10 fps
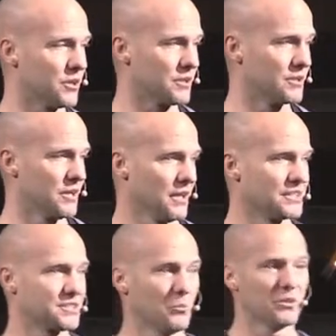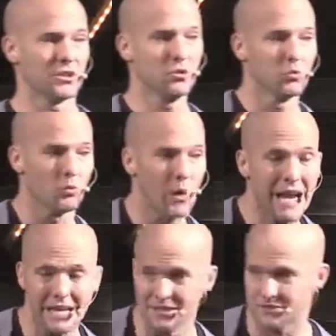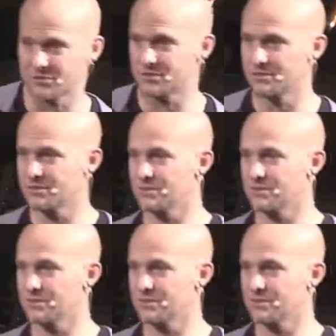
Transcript: with, like someone you raised.